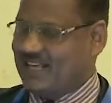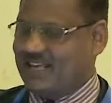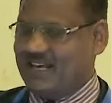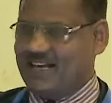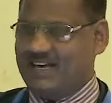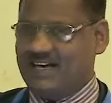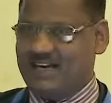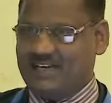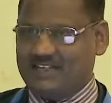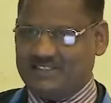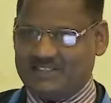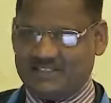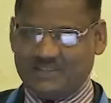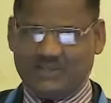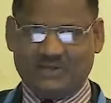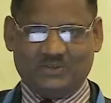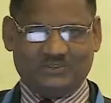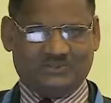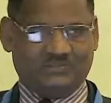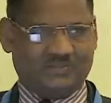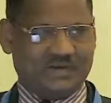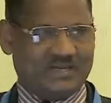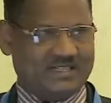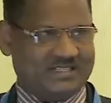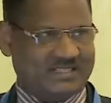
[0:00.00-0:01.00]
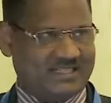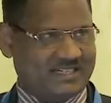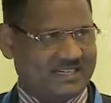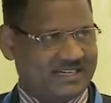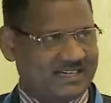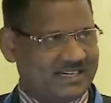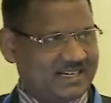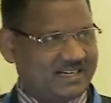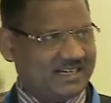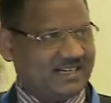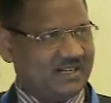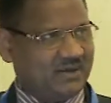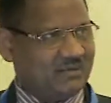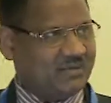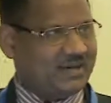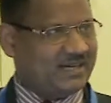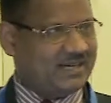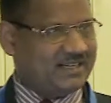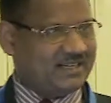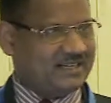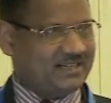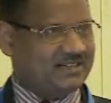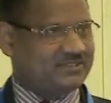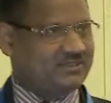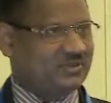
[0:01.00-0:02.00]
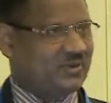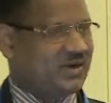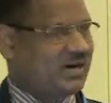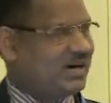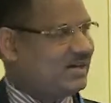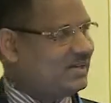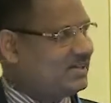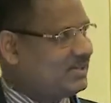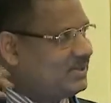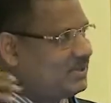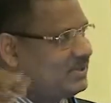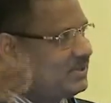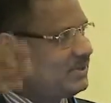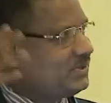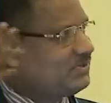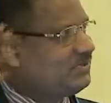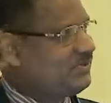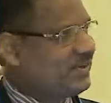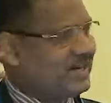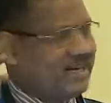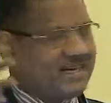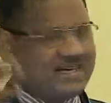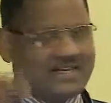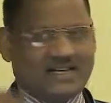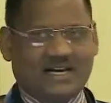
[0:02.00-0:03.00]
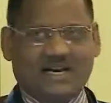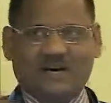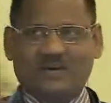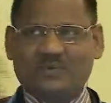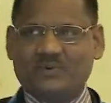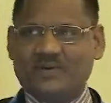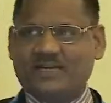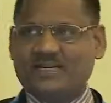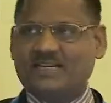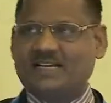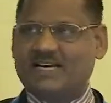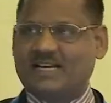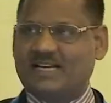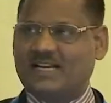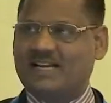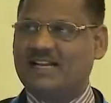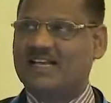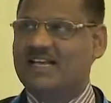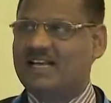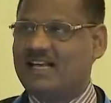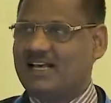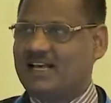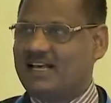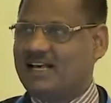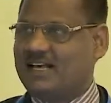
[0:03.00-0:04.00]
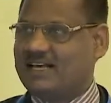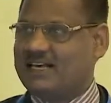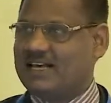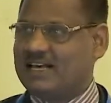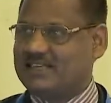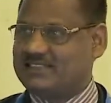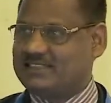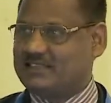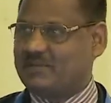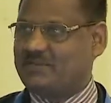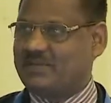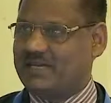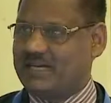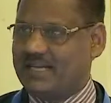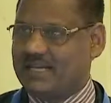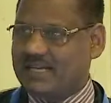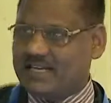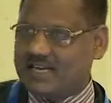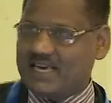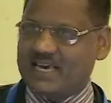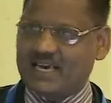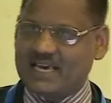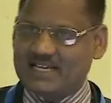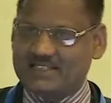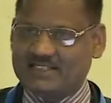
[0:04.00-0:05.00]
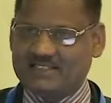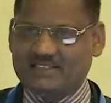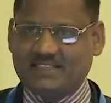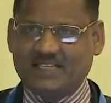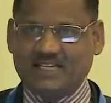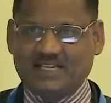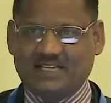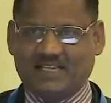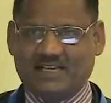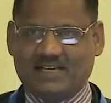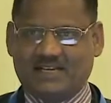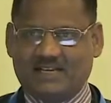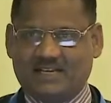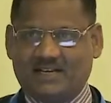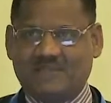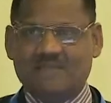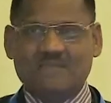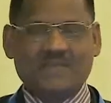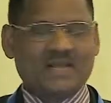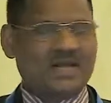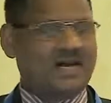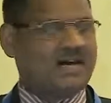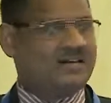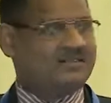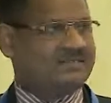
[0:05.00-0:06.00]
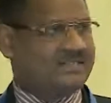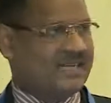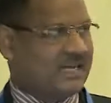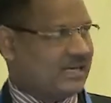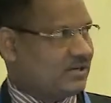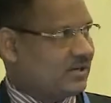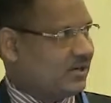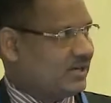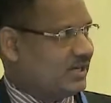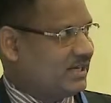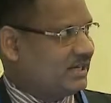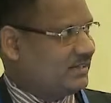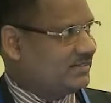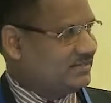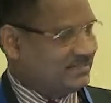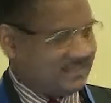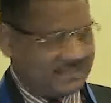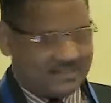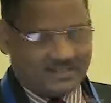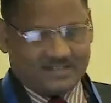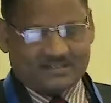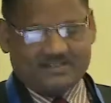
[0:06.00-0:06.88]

geospatial domain, and so on, you find how it can catch up and engage the stakeholders.